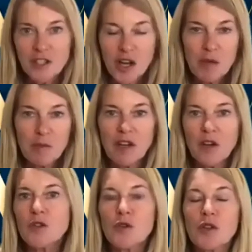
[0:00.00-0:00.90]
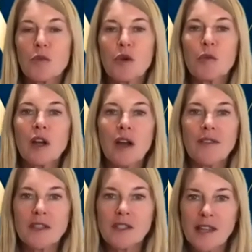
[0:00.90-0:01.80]
documentary is going to premiere
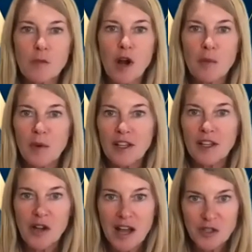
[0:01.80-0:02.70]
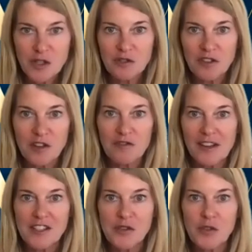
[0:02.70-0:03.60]
at the Santa Barbara International Film
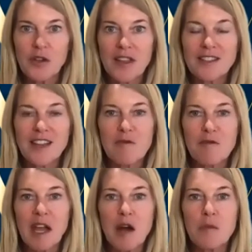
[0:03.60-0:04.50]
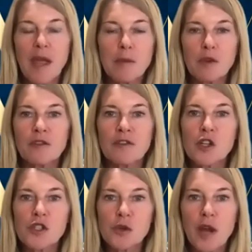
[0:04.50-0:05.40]
Festival. That's coming up April
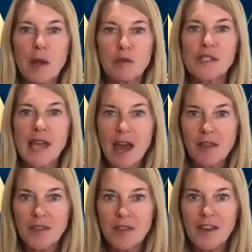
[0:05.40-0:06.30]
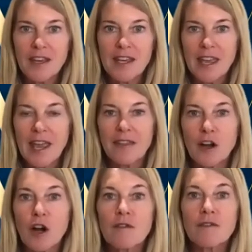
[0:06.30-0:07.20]
1st through April 10th. And
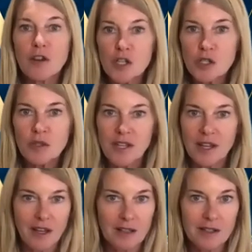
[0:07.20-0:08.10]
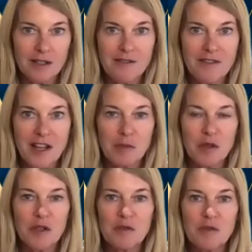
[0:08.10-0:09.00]
there are virtual tickets
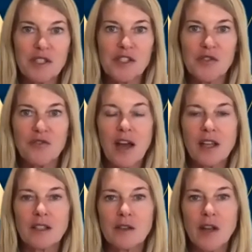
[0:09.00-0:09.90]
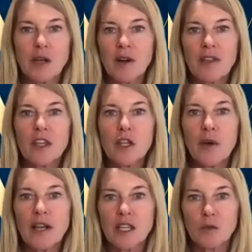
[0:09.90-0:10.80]
available, which is fun. So anyone in the
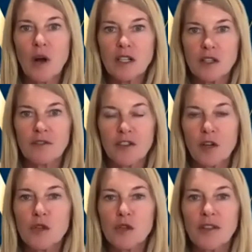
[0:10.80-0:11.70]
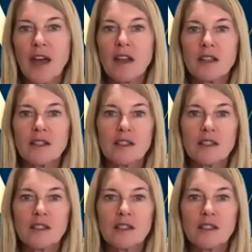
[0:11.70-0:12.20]
US can watch the film during that